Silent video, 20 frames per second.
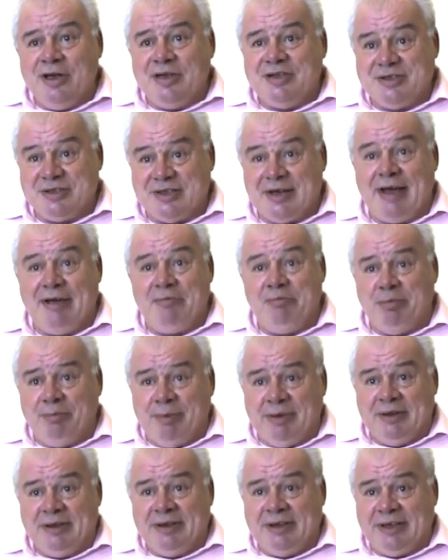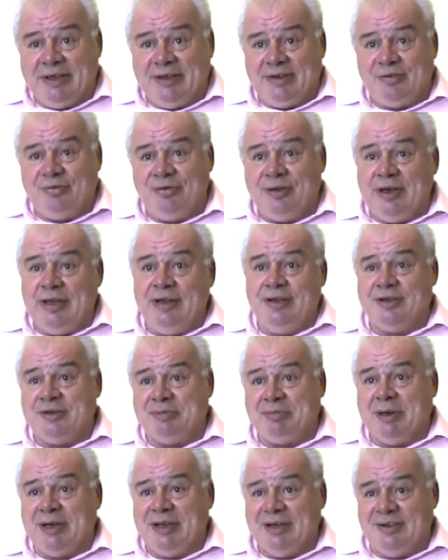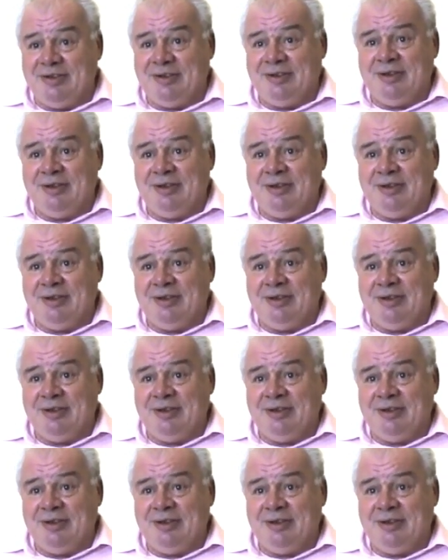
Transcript: slab buildings, filling the space